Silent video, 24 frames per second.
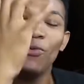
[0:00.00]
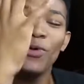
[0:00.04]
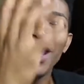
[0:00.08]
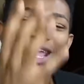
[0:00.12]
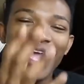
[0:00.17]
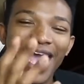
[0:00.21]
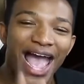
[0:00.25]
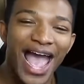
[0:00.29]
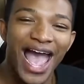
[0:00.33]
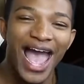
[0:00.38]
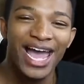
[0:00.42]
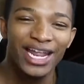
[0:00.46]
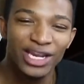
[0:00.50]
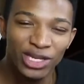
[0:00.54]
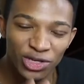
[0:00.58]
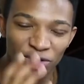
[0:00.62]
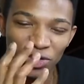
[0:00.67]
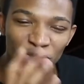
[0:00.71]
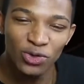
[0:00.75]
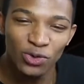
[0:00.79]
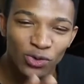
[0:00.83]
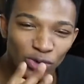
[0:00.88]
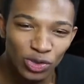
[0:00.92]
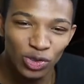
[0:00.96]
We had
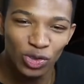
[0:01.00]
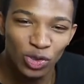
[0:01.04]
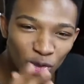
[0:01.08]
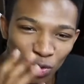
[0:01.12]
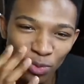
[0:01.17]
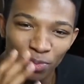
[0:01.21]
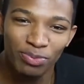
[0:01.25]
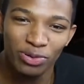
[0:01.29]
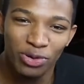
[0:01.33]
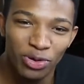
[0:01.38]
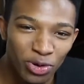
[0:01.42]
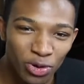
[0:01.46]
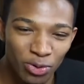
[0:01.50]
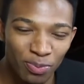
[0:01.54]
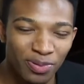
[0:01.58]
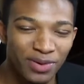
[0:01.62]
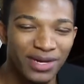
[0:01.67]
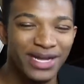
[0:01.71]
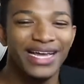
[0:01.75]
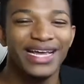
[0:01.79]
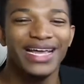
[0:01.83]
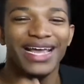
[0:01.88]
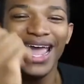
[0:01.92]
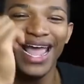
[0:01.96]
YouTube
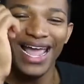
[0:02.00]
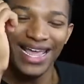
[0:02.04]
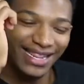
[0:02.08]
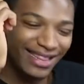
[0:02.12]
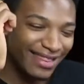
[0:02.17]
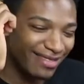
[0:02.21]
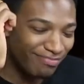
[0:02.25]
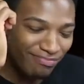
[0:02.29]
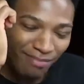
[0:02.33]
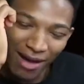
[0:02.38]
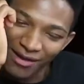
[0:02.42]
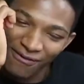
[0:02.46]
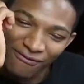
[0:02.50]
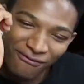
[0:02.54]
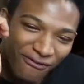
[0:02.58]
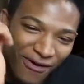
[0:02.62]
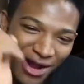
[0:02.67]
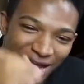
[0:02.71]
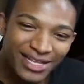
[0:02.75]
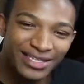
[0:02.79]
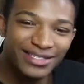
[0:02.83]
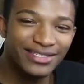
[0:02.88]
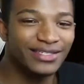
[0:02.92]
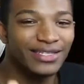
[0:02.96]
poop. And my
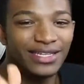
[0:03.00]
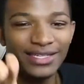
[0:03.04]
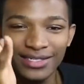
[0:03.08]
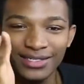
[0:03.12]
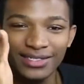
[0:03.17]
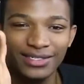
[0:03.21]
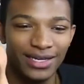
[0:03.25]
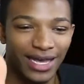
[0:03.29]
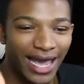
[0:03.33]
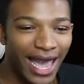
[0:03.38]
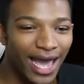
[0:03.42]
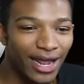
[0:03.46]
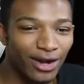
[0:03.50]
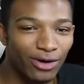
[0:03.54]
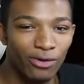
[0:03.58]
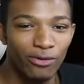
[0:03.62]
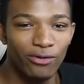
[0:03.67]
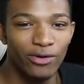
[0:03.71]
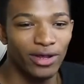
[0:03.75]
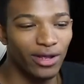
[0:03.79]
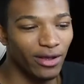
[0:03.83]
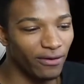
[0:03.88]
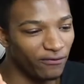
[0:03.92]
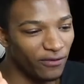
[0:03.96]
friends, this is a
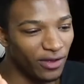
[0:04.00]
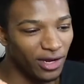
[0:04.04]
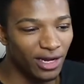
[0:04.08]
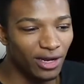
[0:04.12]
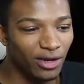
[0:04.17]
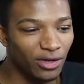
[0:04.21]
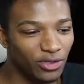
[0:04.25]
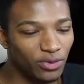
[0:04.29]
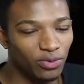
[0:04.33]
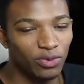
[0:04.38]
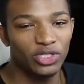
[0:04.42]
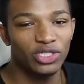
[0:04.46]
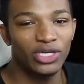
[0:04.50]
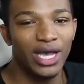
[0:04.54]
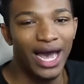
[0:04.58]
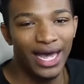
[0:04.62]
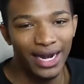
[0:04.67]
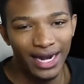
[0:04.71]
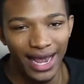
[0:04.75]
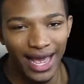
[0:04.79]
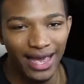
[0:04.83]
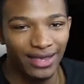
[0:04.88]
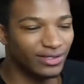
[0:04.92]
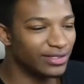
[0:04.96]
category of video videos, which
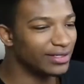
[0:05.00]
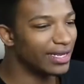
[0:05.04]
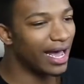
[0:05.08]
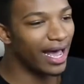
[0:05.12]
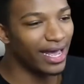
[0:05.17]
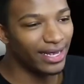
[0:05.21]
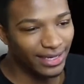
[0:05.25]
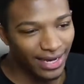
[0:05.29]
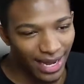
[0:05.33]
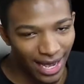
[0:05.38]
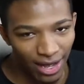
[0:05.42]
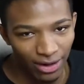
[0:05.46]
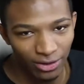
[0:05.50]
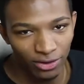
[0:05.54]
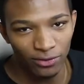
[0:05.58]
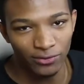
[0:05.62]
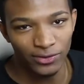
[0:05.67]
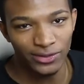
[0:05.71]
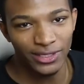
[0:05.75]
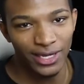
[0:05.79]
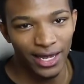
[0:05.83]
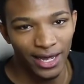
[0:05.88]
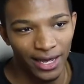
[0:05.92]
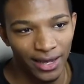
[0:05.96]
kind of has died down
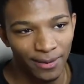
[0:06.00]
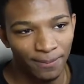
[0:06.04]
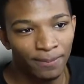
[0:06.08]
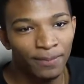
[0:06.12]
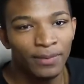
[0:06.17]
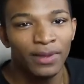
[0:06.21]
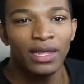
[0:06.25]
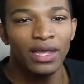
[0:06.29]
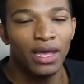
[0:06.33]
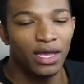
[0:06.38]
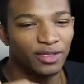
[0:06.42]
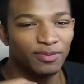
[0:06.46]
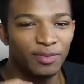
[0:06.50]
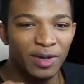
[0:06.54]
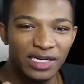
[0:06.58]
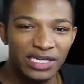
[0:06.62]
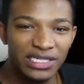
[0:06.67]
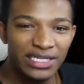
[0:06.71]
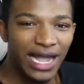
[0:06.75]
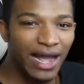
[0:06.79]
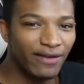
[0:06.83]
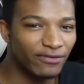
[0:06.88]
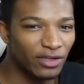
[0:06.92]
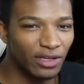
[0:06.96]
over time,
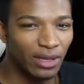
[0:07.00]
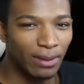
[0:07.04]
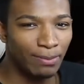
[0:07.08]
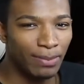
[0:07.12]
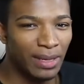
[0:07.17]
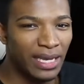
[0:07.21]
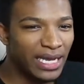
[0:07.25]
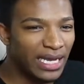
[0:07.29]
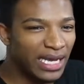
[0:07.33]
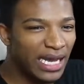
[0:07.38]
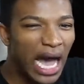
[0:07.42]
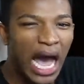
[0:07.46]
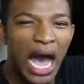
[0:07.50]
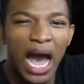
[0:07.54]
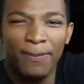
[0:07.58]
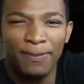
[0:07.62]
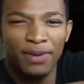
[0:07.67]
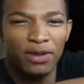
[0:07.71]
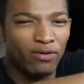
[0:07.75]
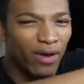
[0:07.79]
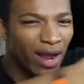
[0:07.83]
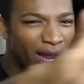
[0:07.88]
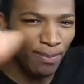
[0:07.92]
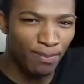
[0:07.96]
especially after the big
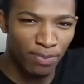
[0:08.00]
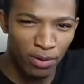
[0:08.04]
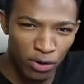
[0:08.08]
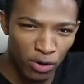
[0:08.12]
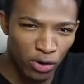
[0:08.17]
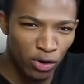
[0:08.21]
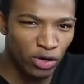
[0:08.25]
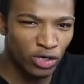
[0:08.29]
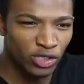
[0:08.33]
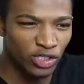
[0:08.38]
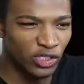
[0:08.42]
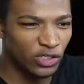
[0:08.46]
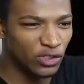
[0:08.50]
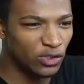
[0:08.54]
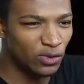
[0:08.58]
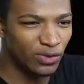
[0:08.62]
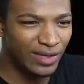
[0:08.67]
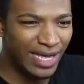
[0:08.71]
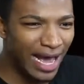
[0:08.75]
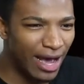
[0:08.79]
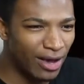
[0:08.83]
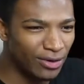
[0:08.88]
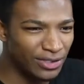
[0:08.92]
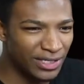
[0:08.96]
copyright purge in
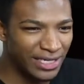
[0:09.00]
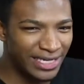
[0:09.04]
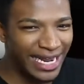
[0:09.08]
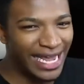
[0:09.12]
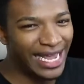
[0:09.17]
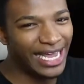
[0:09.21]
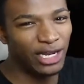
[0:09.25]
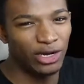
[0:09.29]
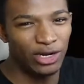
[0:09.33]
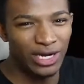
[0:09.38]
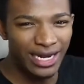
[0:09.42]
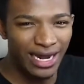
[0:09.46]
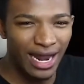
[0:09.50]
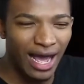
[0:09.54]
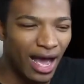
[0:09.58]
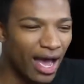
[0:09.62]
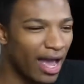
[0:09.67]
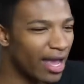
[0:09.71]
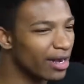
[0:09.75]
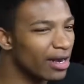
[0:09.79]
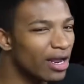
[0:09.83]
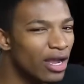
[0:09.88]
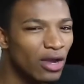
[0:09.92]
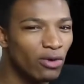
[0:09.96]
2008 and
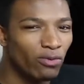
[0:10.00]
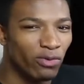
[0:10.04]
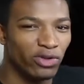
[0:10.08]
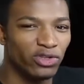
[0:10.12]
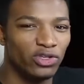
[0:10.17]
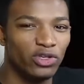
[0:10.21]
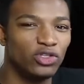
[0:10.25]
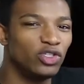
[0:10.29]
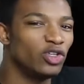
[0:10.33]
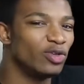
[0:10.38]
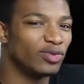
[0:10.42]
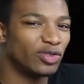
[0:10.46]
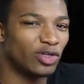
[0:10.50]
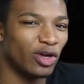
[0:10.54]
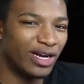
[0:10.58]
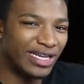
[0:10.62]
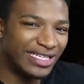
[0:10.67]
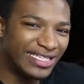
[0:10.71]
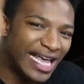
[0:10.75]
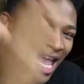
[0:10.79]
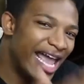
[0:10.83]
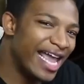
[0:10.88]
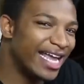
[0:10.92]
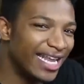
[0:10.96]
9 when YouTube
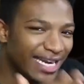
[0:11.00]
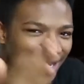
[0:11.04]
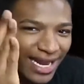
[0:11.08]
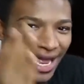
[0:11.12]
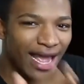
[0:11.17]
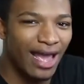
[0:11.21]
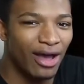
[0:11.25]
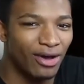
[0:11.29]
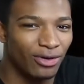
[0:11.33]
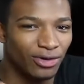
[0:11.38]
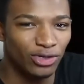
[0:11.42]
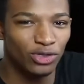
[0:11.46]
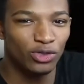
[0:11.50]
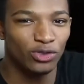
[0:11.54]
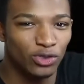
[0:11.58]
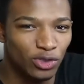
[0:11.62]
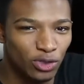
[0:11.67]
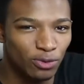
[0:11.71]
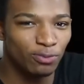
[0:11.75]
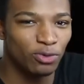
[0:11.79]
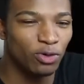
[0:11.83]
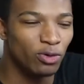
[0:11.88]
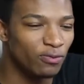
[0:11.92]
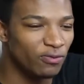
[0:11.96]
started taking down
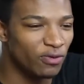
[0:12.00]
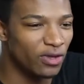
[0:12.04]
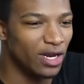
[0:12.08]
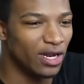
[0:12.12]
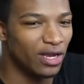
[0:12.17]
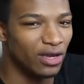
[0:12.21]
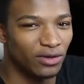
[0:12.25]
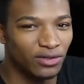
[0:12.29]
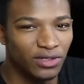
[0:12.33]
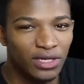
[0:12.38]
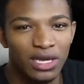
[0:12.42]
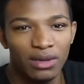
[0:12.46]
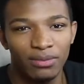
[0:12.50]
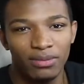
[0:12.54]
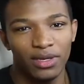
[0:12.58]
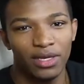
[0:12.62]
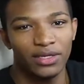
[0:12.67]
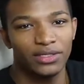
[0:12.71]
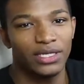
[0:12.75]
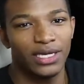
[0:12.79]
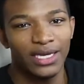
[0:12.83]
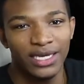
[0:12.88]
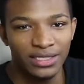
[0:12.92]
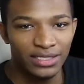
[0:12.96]
YouTube poop videos
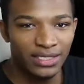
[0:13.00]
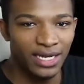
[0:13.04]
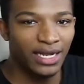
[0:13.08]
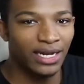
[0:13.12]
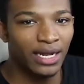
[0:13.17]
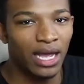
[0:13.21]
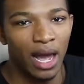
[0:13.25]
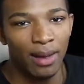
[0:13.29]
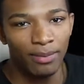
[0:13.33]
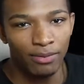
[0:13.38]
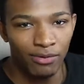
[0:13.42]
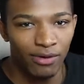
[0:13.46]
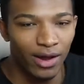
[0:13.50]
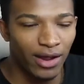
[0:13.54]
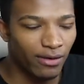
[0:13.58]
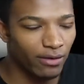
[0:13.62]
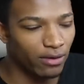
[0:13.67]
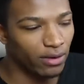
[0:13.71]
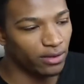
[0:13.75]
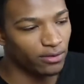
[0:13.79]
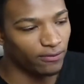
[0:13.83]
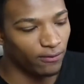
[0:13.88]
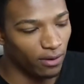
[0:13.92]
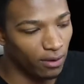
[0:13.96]
because they contained
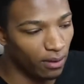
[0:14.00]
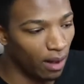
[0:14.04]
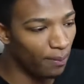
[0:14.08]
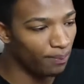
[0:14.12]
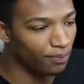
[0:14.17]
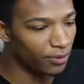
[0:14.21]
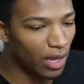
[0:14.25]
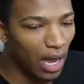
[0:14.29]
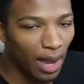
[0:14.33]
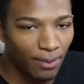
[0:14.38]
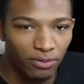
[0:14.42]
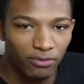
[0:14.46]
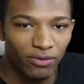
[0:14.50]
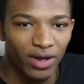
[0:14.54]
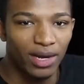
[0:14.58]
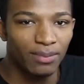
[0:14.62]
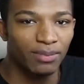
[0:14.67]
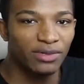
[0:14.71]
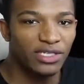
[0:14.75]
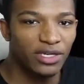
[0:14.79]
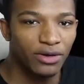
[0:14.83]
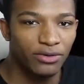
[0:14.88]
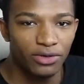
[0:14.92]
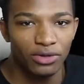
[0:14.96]
copyright um,
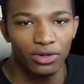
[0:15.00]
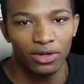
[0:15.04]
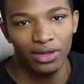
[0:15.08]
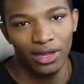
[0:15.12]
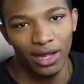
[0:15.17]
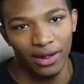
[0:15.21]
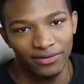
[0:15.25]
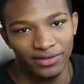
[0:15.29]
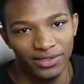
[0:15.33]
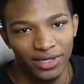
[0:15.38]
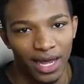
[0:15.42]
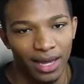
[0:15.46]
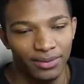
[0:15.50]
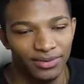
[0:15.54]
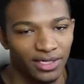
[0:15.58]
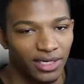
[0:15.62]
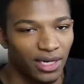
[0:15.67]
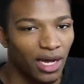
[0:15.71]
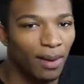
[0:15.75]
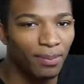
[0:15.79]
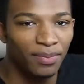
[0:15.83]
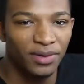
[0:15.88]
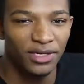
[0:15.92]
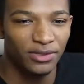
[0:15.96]
copyrighted material a lot of times
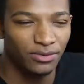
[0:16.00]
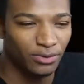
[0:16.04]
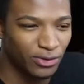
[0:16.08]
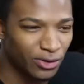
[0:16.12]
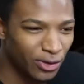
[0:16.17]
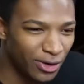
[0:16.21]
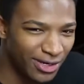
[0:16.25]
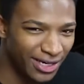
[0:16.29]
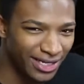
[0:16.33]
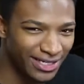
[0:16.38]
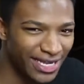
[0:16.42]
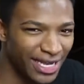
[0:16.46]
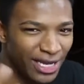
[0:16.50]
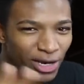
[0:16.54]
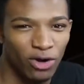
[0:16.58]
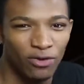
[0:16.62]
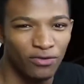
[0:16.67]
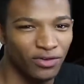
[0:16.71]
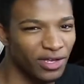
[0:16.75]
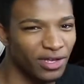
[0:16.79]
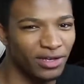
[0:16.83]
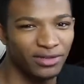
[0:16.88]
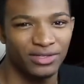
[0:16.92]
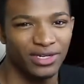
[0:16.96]
and companies were starting to take
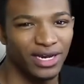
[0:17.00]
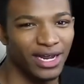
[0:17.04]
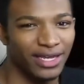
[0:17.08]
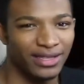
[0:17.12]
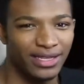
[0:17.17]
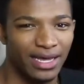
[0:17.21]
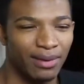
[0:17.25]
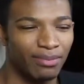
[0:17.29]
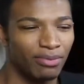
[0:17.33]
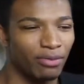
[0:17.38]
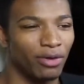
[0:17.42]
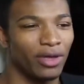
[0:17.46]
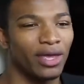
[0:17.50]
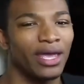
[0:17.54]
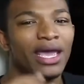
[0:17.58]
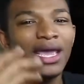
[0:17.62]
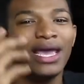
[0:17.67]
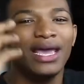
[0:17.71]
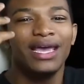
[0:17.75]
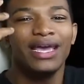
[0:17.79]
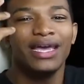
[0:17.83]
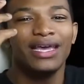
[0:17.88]
over the internet at that point.